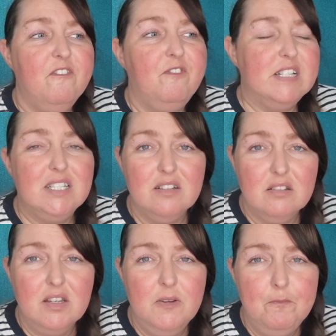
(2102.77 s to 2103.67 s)

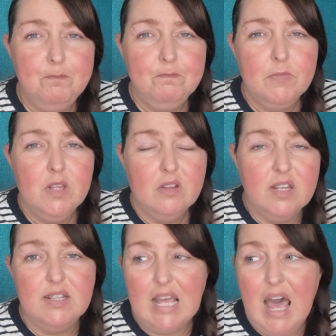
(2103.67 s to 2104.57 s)
physically.
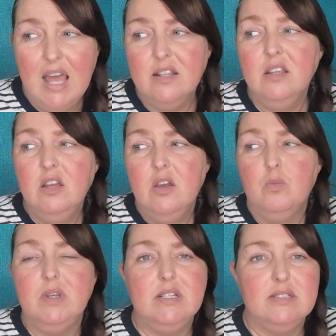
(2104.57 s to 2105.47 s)
Like Dan,
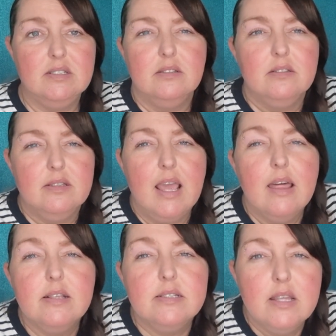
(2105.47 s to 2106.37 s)
with his
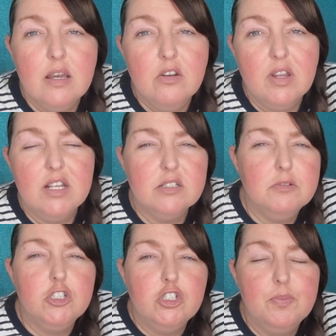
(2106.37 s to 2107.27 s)
death stare, right? His
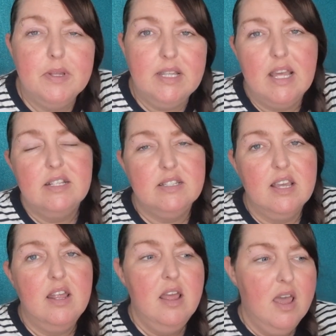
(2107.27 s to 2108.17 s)
wee stupid death
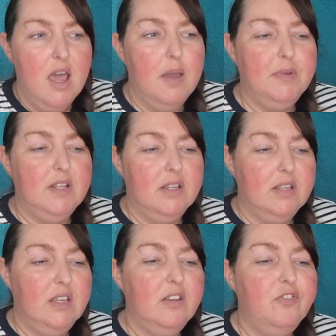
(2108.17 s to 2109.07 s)
stare. I mean,
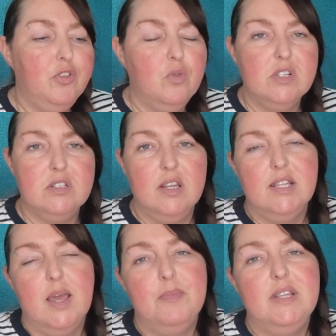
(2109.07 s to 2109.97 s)
even though he's not
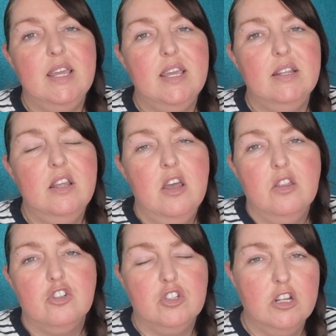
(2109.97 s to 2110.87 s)
intimidating,
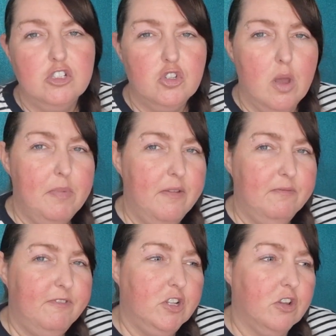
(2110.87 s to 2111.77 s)
there's nothing stopping
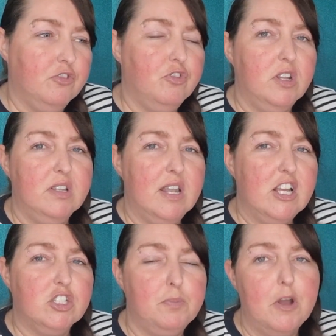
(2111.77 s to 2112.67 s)
him from turning around and
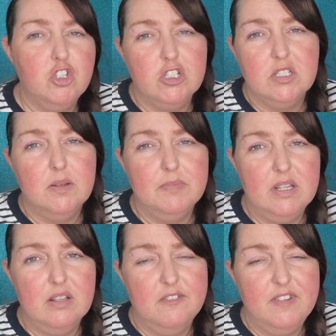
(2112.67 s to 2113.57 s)
actually punching
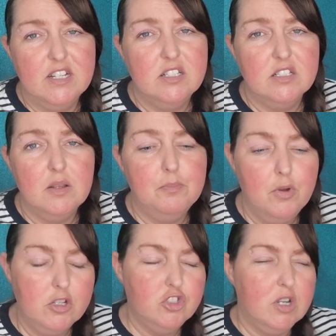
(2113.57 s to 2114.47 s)
somebody in the face at some
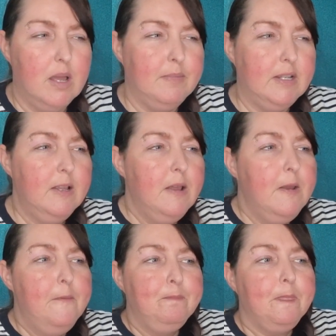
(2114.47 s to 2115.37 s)
point, do you know what I mean?
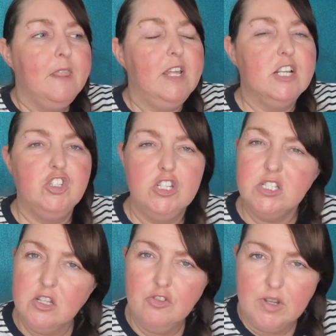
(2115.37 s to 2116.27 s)
Like, it's
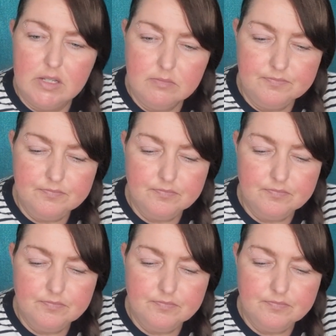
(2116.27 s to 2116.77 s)
just not right.